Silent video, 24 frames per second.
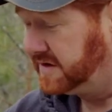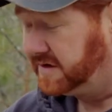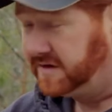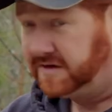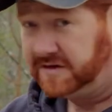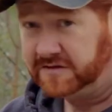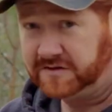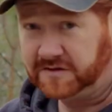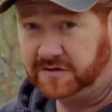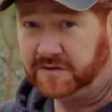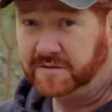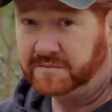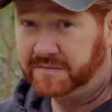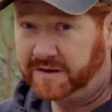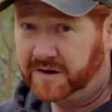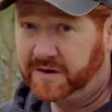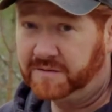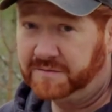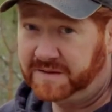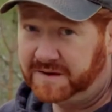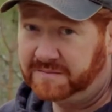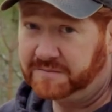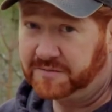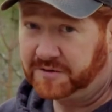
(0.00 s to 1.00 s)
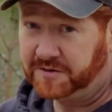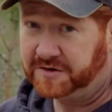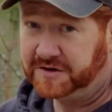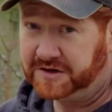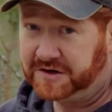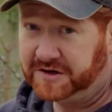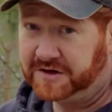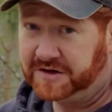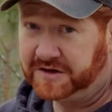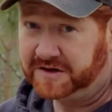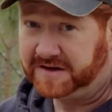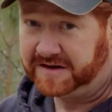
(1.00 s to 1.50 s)
So it better be pretty
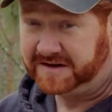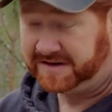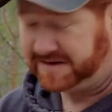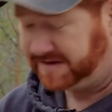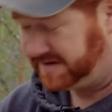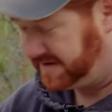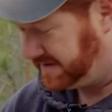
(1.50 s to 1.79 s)
good.